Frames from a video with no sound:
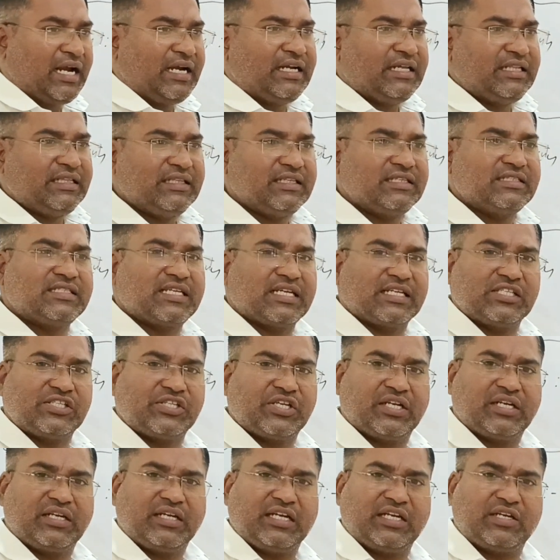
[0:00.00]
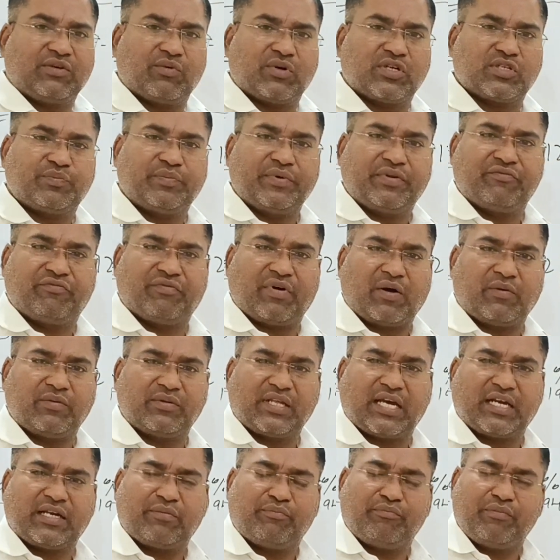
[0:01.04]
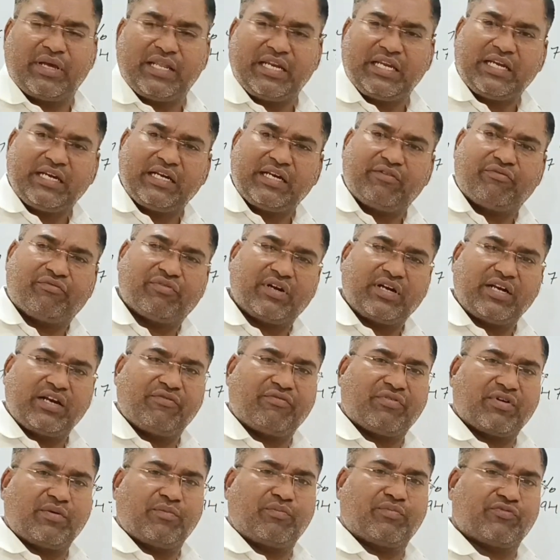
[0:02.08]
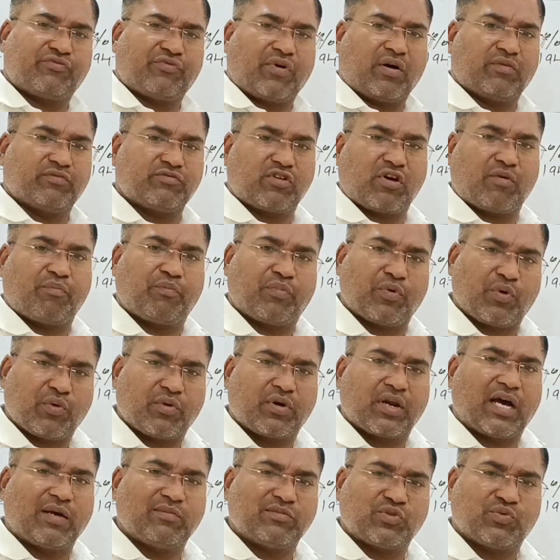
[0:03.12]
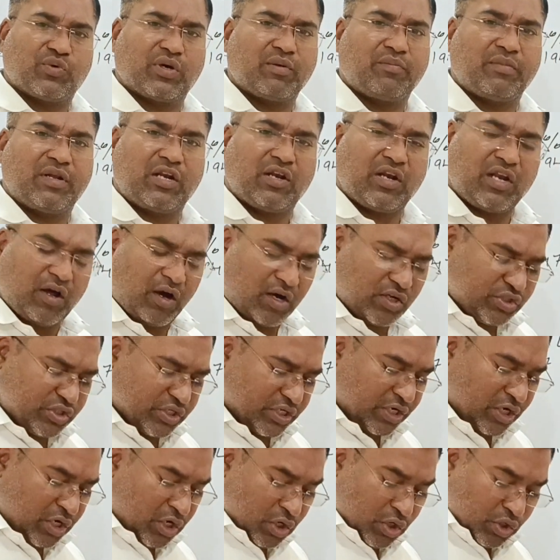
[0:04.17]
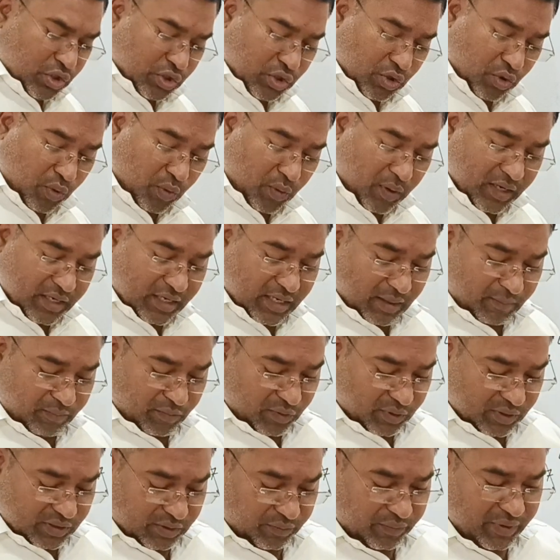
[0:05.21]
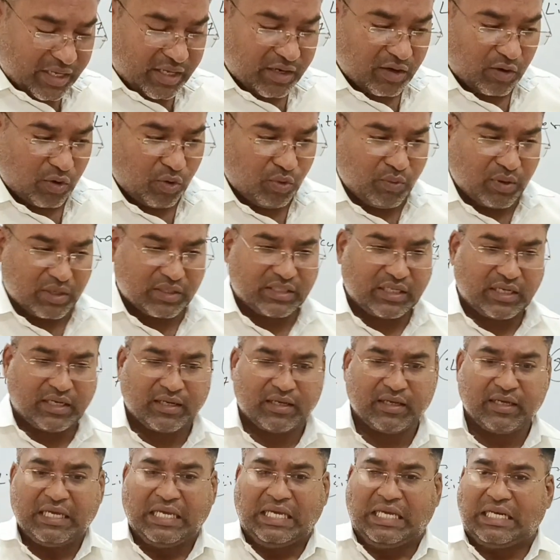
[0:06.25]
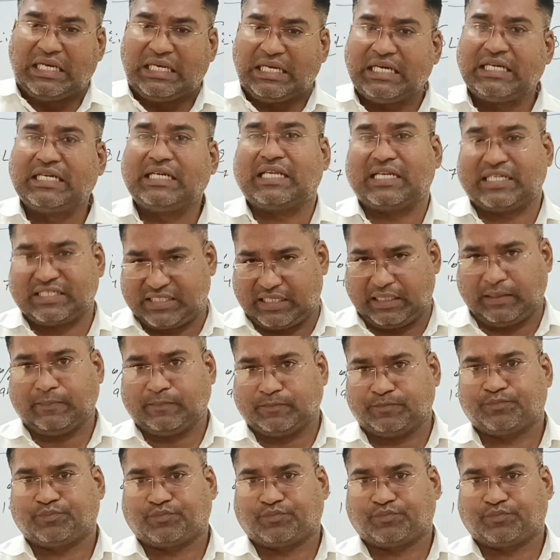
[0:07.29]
And in this junction, it was been found that many different forms of programs were being launched to overcome over the literacy.